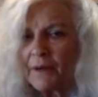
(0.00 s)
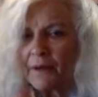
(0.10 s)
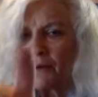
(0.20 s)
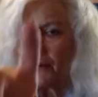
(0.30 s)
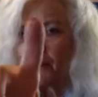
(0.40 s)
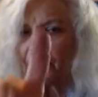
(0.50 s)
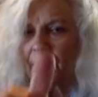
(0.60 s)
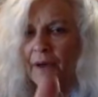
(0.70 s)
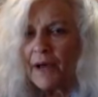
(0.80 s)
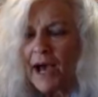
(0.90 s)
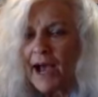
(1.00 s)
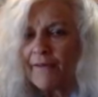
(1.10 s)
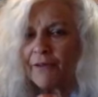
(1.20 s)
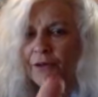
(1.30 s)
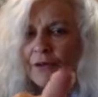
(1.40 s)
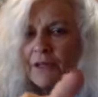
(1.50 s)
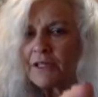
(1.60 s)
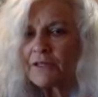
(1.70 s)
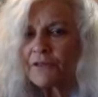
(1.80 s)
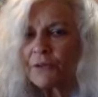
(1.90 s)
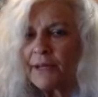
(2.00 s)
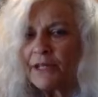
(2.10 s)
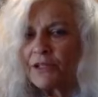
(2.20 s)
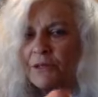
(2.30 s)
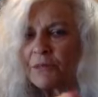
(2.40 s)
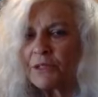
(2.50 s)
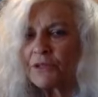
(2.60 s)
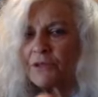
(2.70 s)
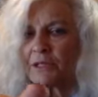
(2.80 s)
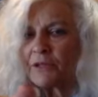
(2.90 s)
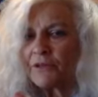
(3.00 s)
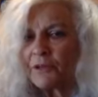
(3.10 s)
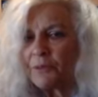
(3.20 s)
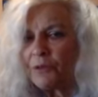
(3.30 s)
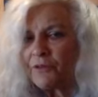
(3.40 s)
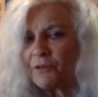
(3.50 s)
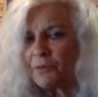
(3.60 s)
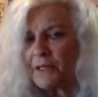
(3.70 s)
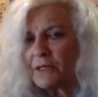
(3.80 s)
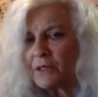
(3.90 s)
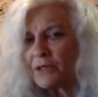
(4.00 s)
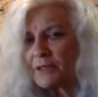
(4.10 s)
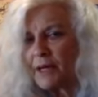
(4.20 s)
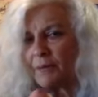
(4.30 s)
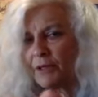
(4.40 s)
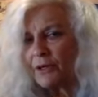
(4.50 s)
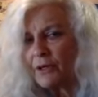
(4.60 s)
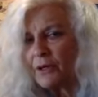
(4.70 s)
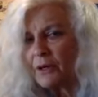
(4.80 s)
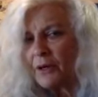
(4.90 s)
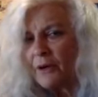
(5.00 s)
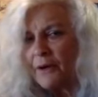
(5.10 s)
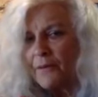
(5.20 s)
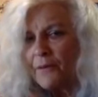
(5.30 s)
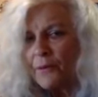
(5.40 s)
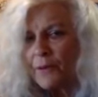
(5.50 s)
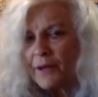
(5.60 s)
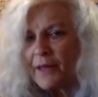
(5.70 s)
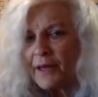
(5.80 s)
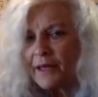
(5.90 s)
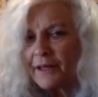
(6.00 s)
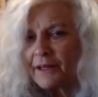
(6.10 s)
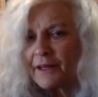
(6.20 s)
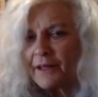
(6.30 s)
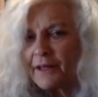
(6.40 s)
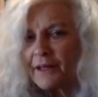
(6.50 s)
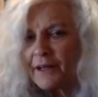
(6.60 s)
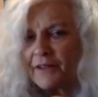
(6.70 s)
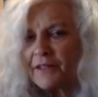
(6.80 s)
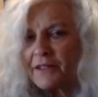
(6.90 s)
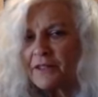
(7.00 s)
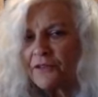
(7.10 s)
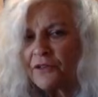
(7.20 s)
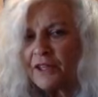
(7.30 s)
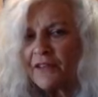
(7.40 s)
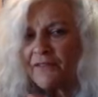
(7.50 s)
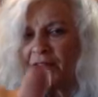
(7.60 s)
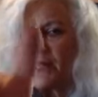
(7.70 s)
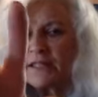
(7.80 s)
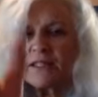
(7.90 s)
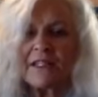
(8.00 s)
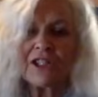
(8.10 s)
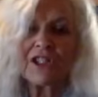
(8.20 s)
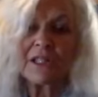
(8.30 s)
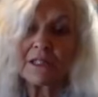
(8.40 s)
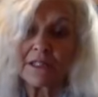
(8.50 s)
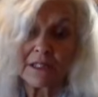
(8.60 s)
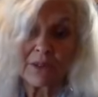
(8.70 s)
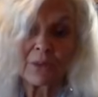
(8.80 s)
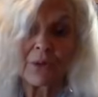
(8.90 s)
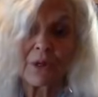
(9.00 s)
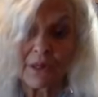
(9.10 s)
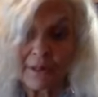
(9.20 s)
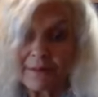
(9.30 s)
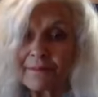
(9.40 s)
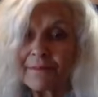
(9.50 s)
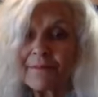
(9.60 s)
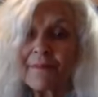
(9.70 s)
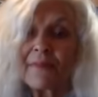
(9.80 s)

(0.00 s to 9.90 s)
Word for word: Yes. I've learned this through ancient mysteries at a beautiful place called Damanhur, where they for the advanced initiates this work. Yes.